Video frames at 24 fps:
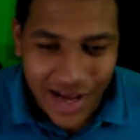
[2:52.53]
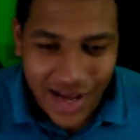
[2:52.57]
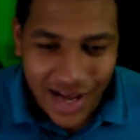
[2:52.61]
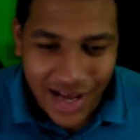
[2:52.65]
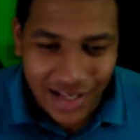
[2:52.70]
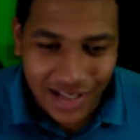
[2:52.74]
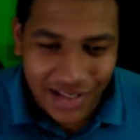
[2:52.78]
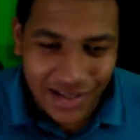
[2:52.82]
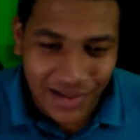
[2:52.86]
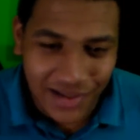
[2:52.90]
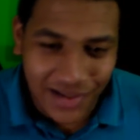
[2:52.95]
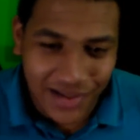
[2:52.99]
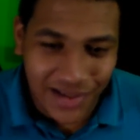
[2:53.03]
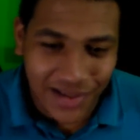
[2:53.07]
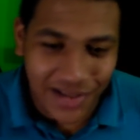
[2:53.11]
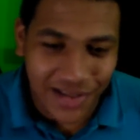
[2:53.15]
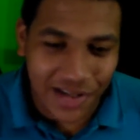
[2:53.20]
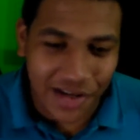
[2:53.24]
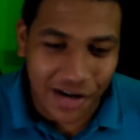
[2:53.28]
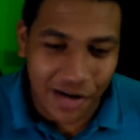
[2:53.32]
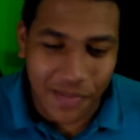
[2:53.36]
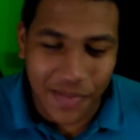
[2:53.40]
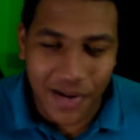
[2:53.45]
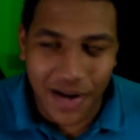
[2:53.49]
it's so
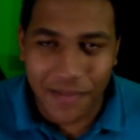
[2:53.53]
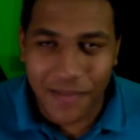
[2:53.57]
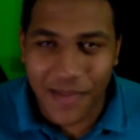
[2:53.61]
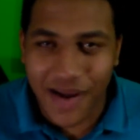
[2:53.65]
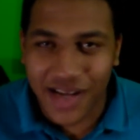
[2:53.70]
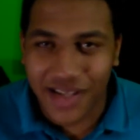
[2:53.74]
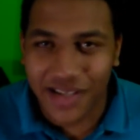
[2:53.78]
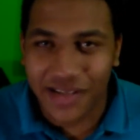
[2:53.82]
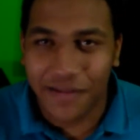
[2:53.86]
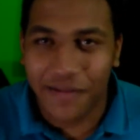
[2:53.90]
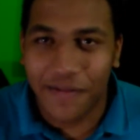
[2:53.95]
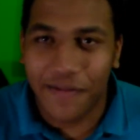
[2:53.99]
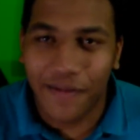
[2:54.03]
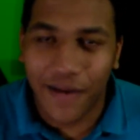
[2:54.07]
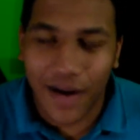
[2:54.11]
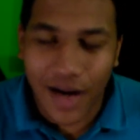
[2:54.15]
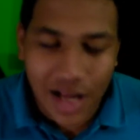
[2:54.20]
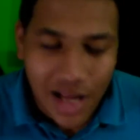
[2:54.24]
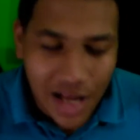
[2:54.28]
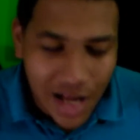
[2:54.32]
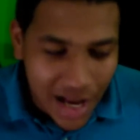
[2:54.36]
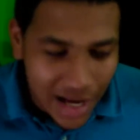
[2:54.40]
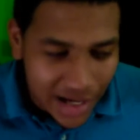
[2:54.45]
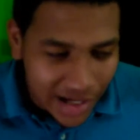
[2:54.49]
stupid it makes it
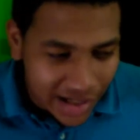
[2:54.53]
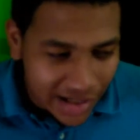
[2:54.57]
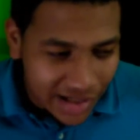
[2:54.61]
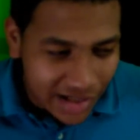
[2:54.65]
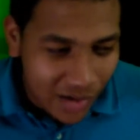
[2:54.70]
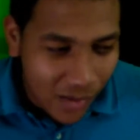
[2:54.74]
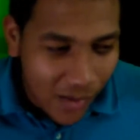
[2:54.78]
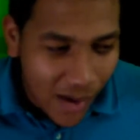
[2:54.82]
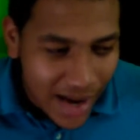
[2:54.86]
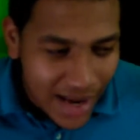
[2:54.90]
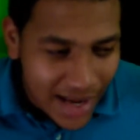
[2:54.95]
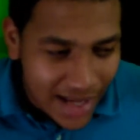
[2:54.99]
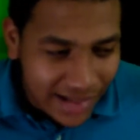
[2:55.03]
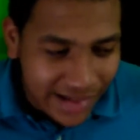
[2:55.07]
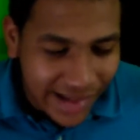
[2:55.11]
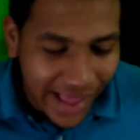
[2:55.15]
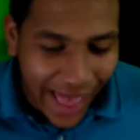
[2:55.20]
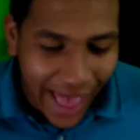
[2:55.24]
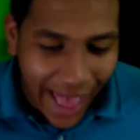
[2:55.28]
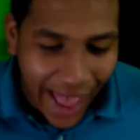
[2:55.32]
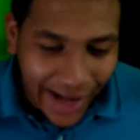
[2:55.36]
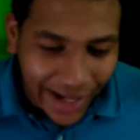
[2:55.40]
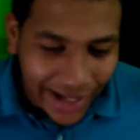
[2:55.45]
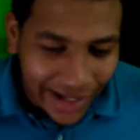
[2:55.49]
funny, and just the way he's
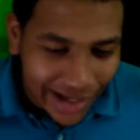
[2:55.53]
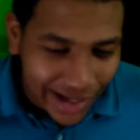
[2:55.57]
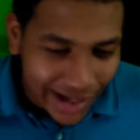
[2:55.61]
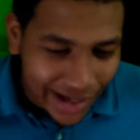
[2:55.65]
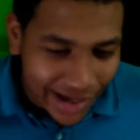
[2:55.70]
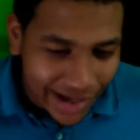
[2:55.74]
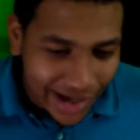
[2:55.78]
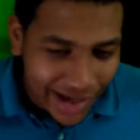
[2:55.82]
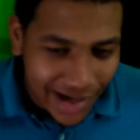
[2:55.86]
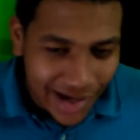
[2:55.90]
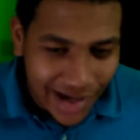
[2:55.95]
acting